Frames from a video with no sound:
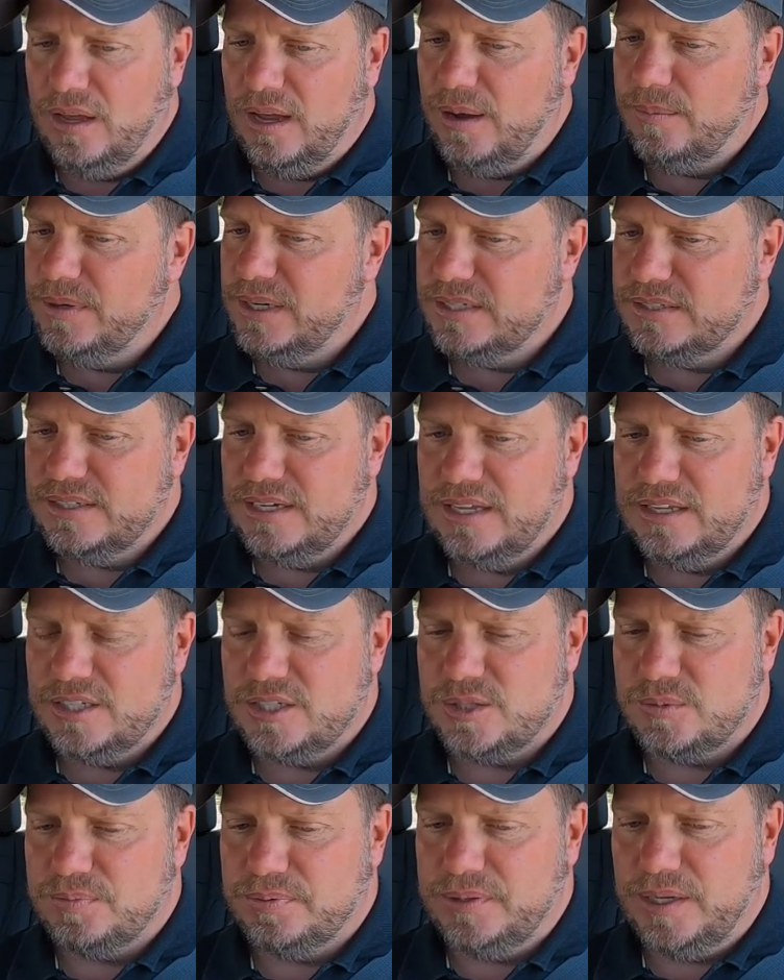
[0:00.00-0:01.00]
I'm gonna say
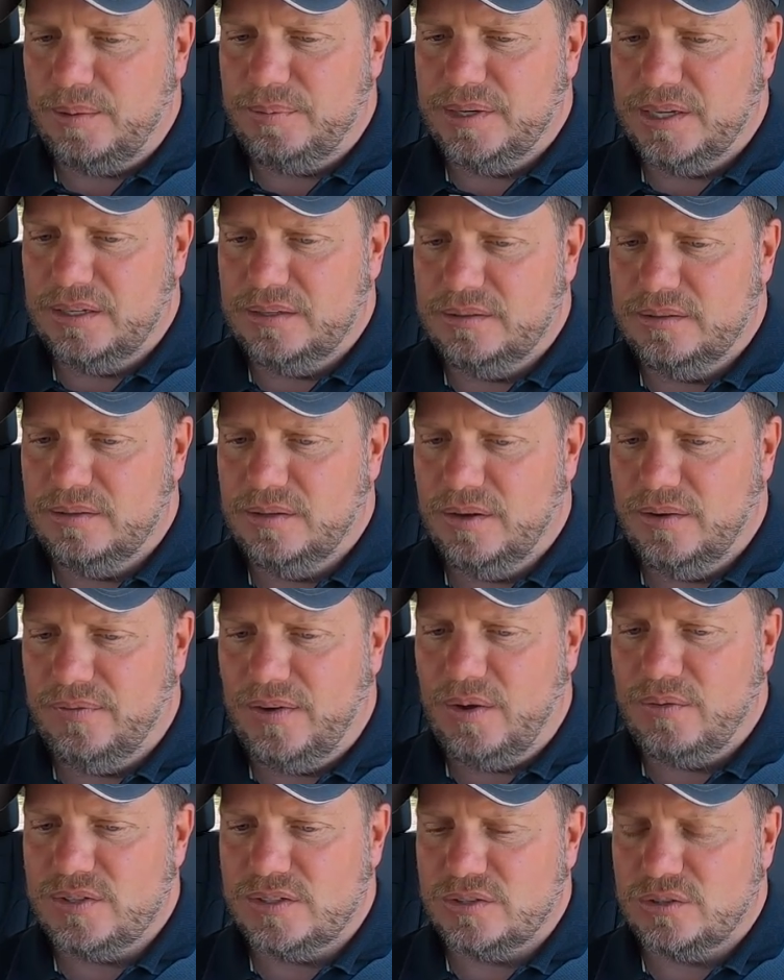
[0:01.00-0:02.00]
this is probably gonna,
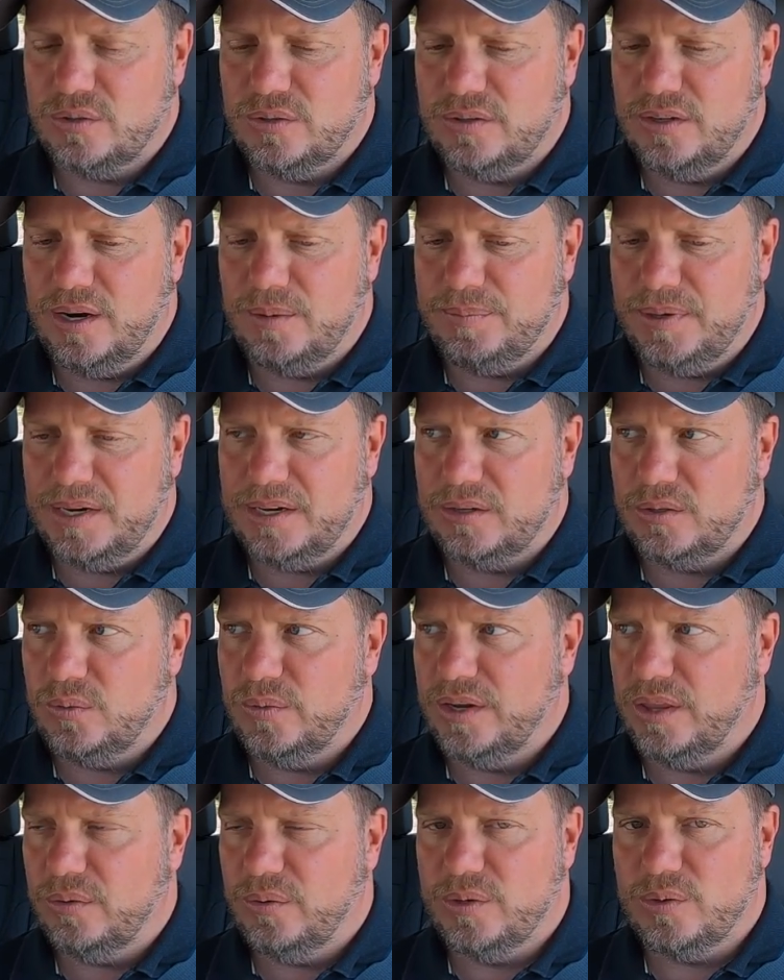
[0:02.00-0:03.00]
if I wasn't screwing around, I'd probably get
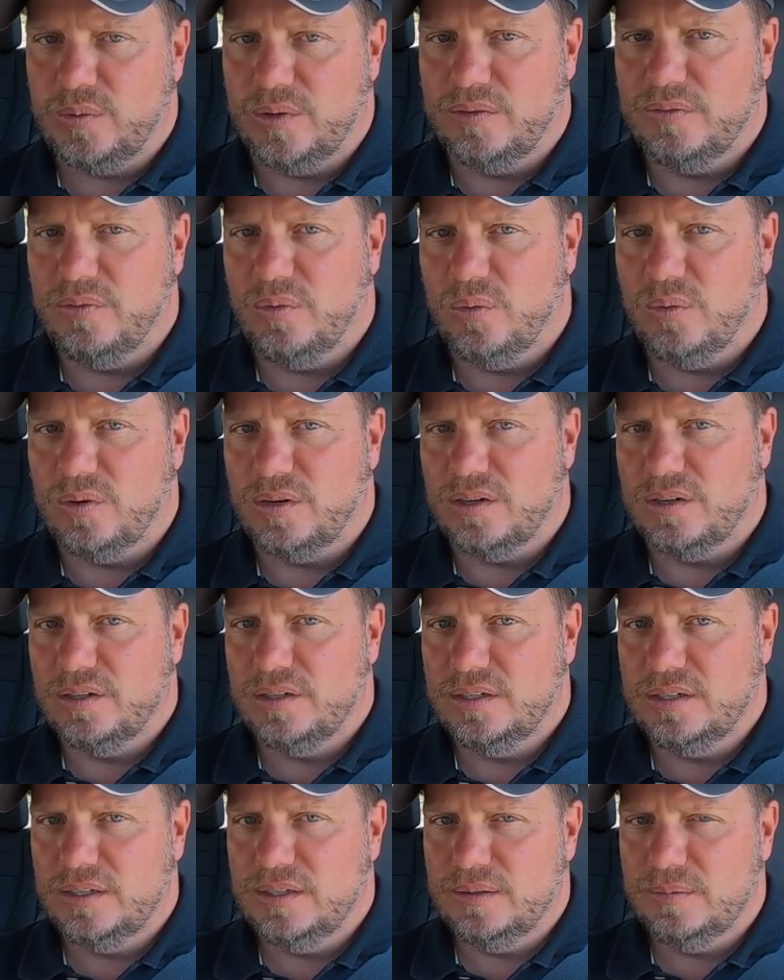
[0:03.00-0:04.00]
23, 24,